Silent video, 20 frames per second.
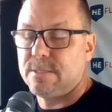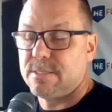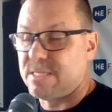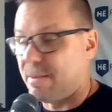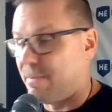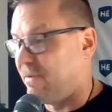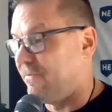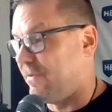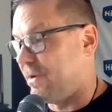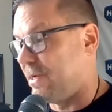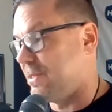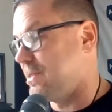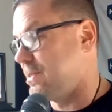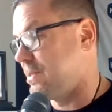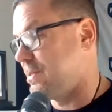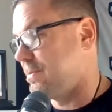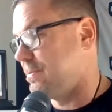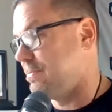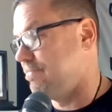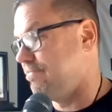Some of
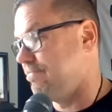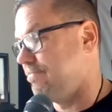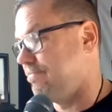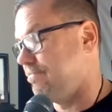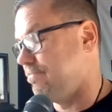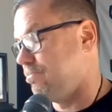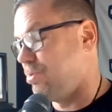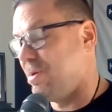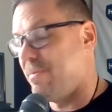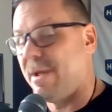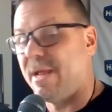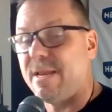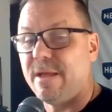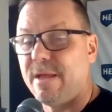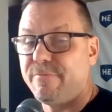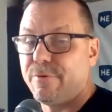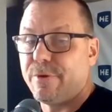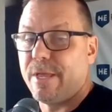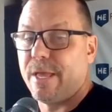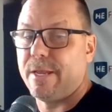us, we may
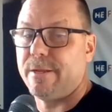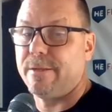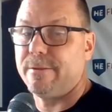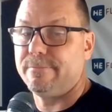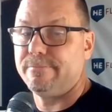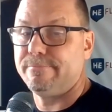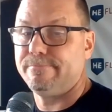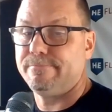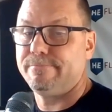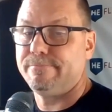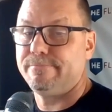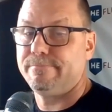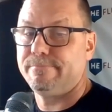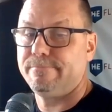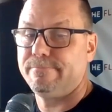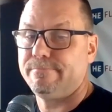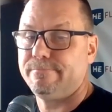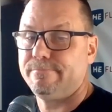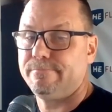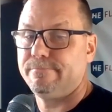never get it.
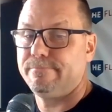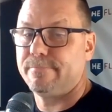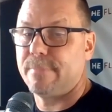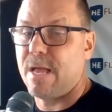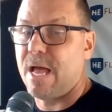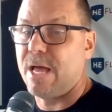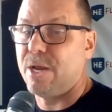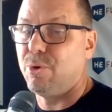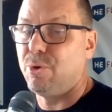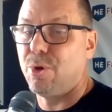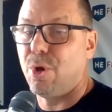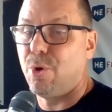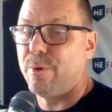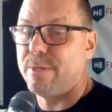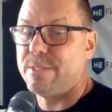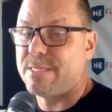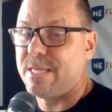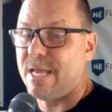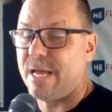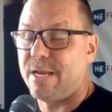I don't
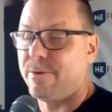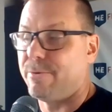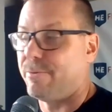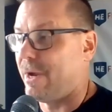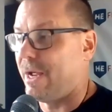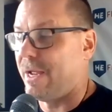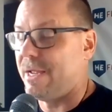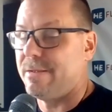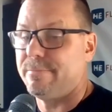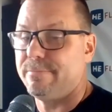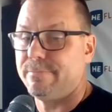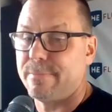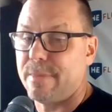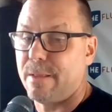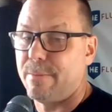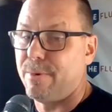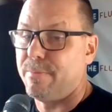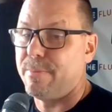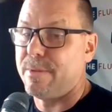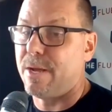always get it right.
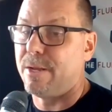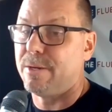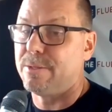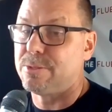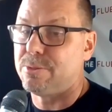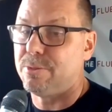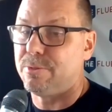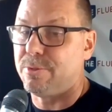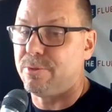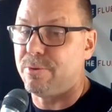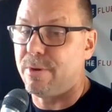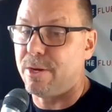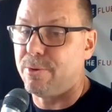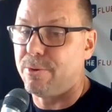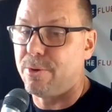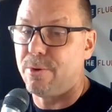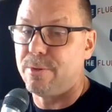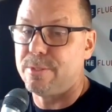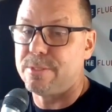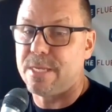I'm going to be honest with you. I
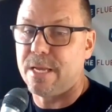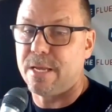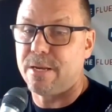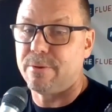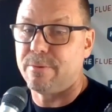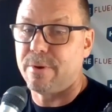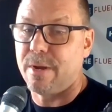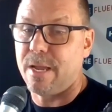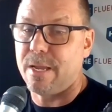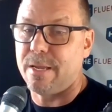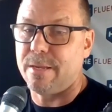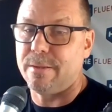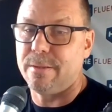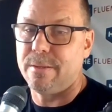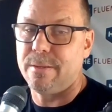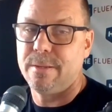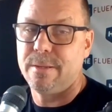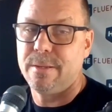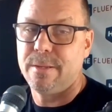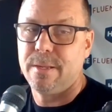don't always get it right.
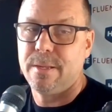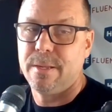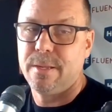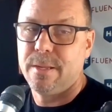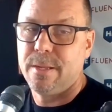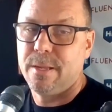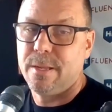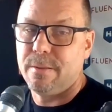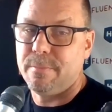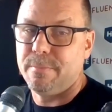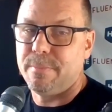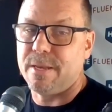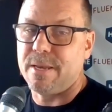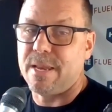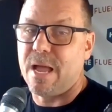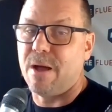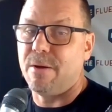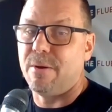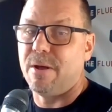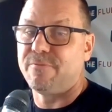But
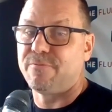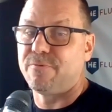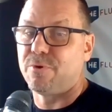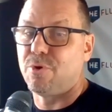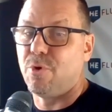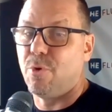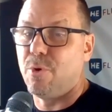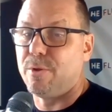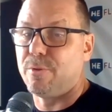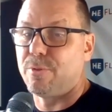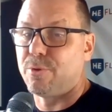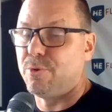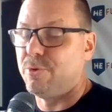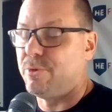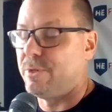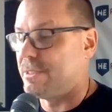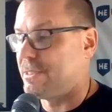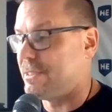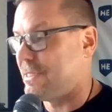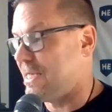now, after going through
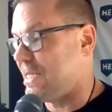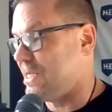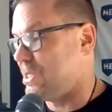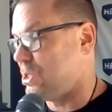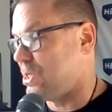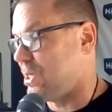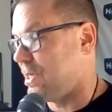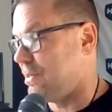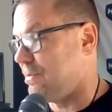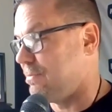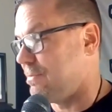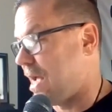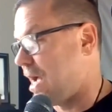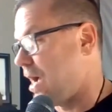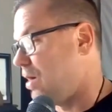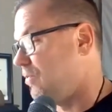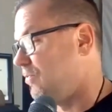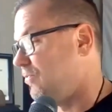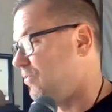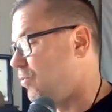this teaching
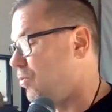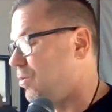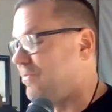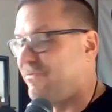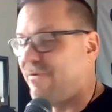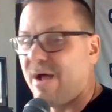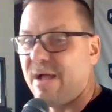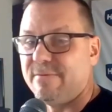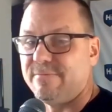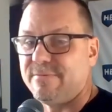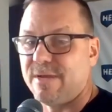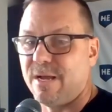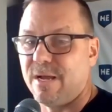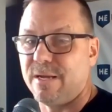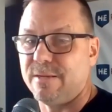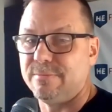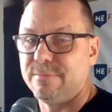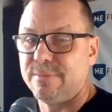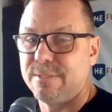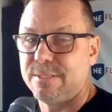now four or five
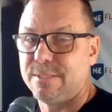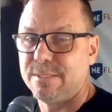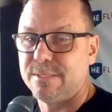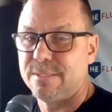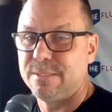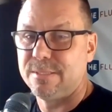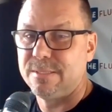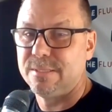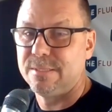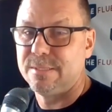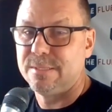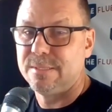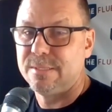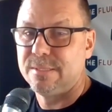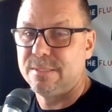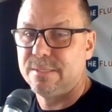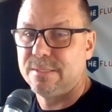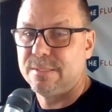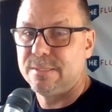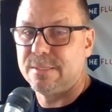times,
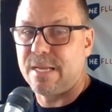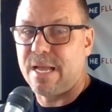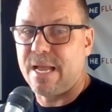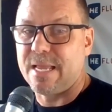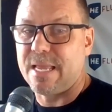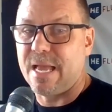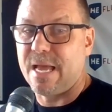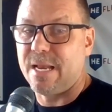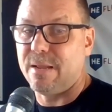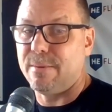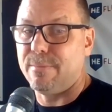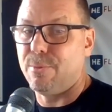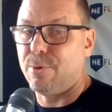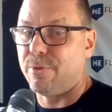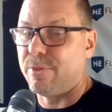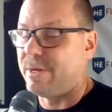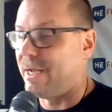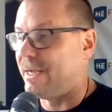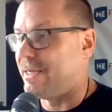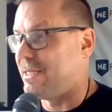I get it
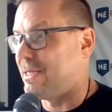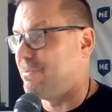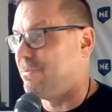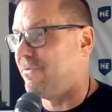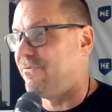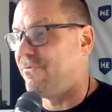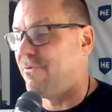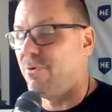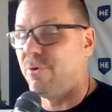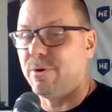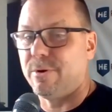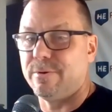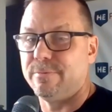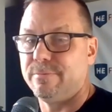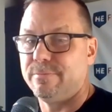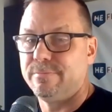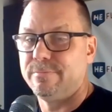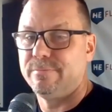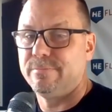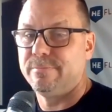more than I did before.